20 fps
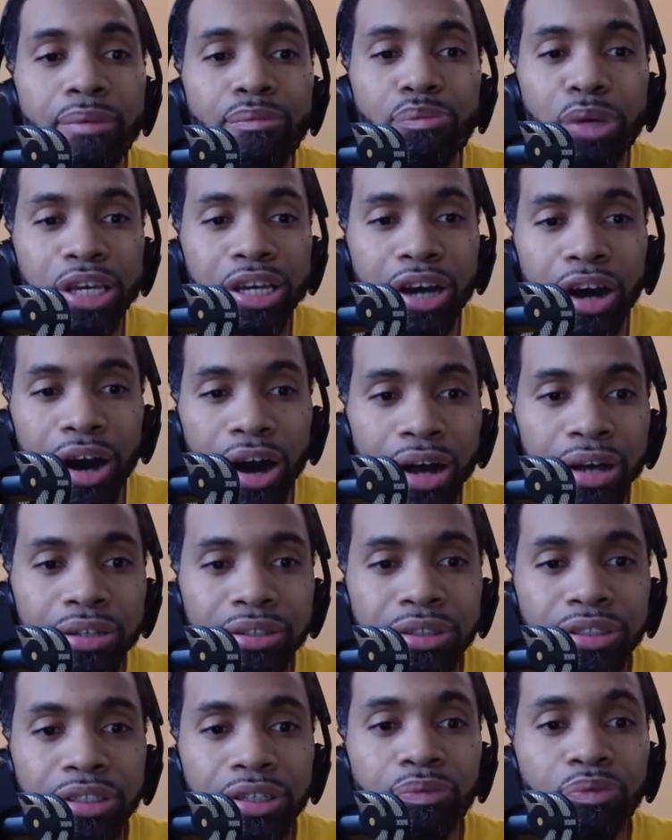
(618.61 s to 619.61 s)

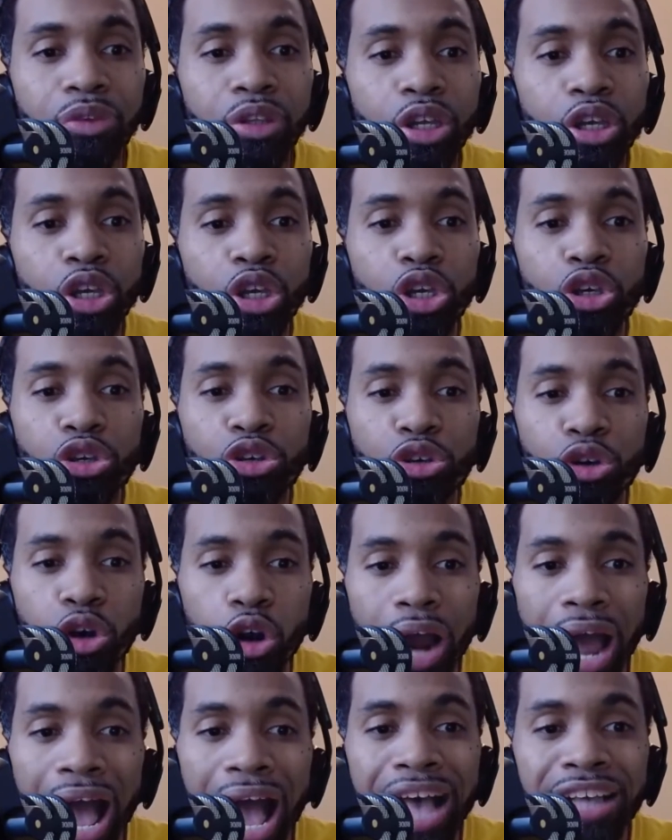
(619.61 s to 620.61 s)
because
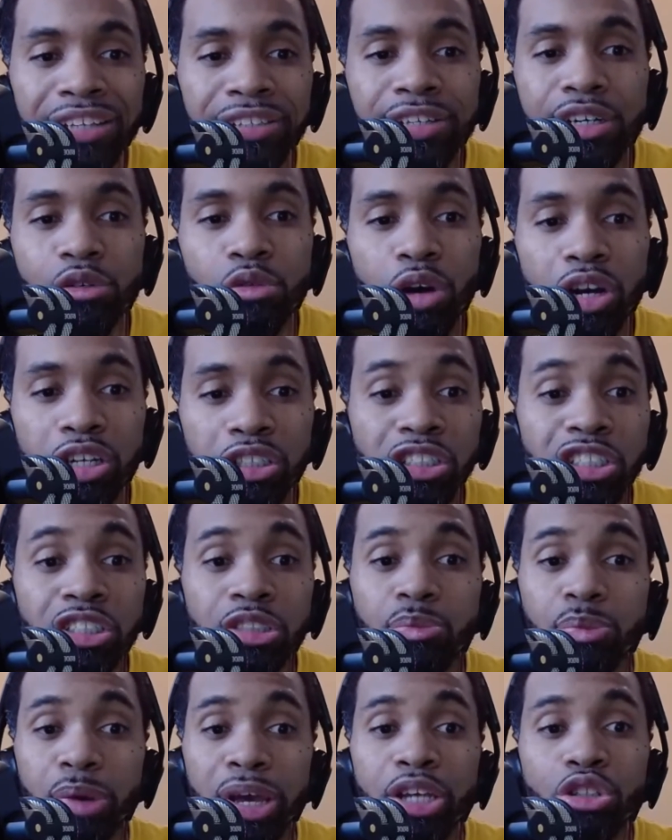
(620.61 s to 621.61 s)
you're asking
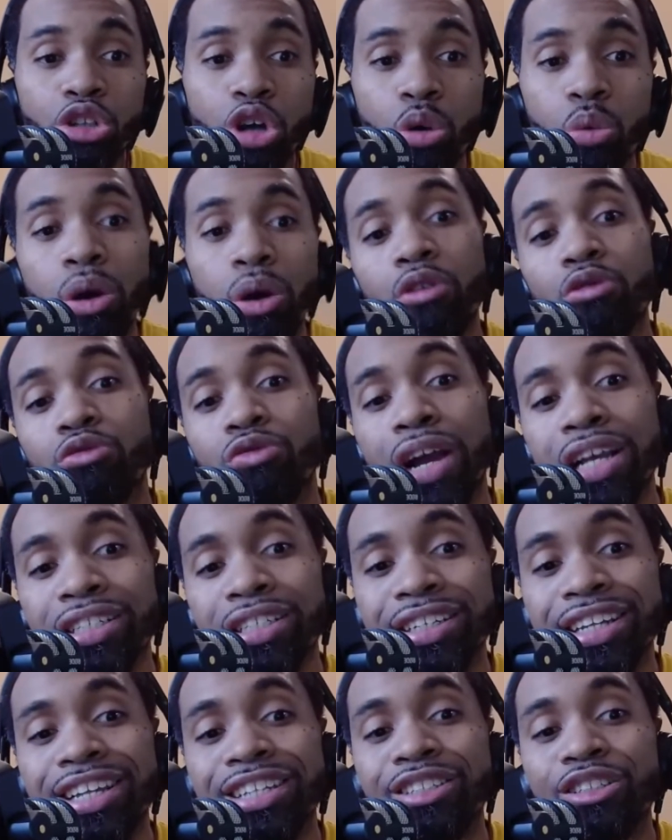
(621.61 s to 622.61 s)
questions based on what
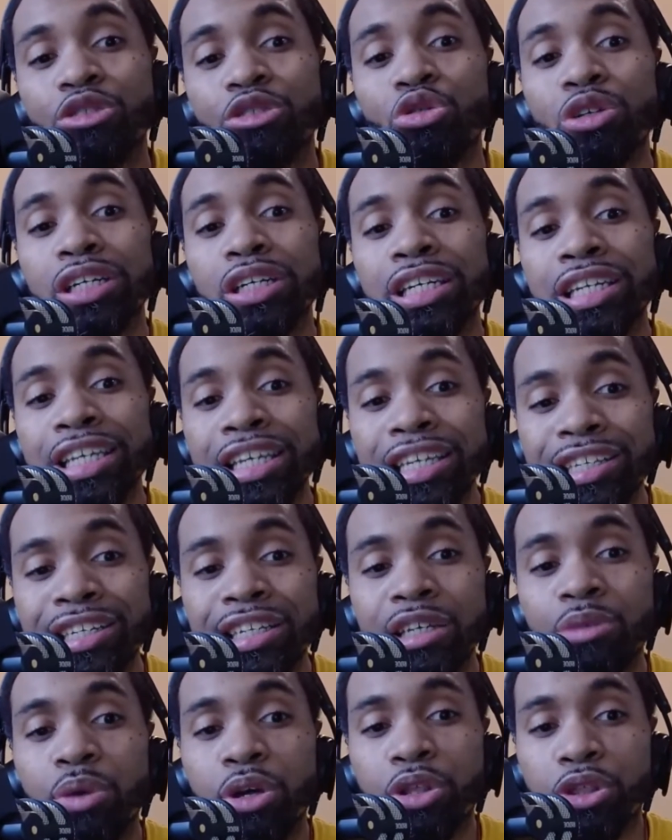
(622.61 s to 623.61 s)
resonates
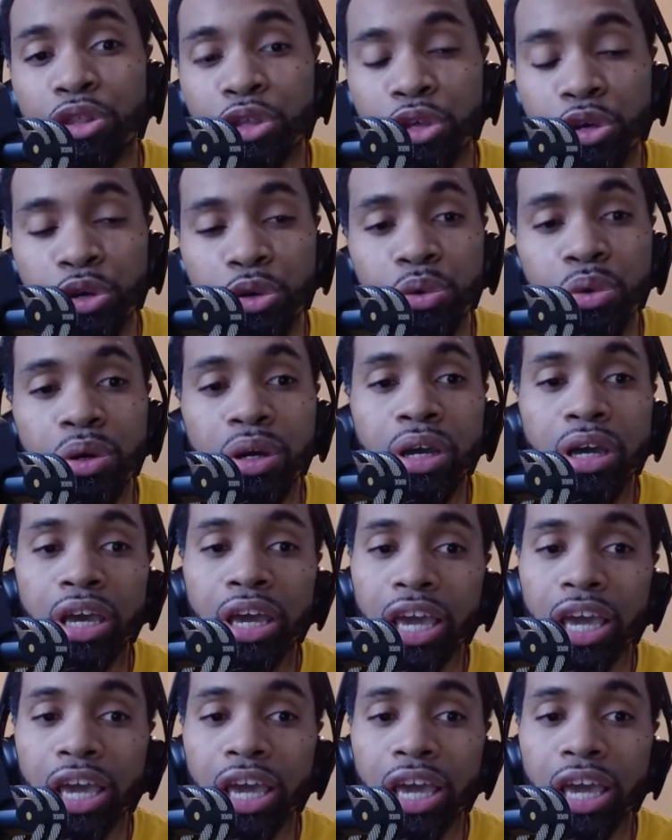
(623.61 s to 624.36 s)
uniquely with you